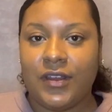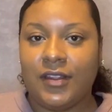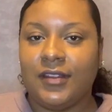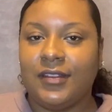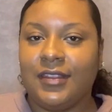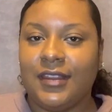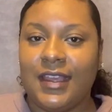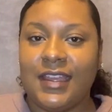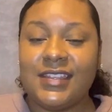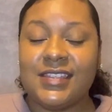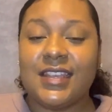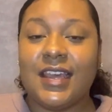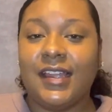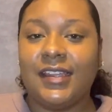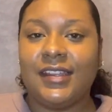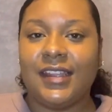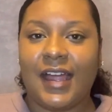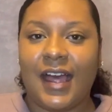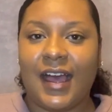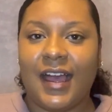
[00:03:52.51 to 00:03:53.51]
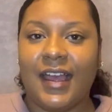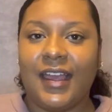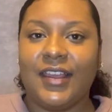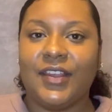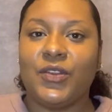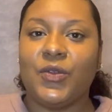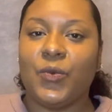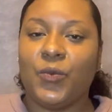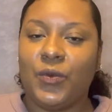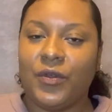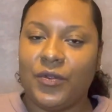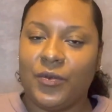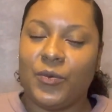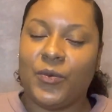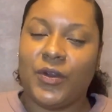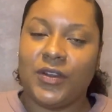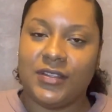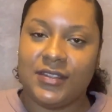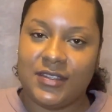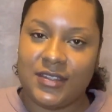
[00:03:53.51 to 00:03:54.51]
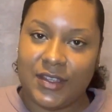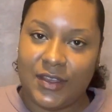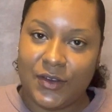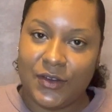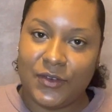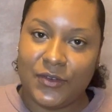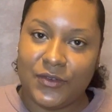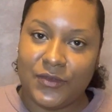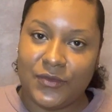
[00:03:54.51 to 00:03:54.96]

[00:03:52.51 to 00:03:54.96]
Let's align with oneself.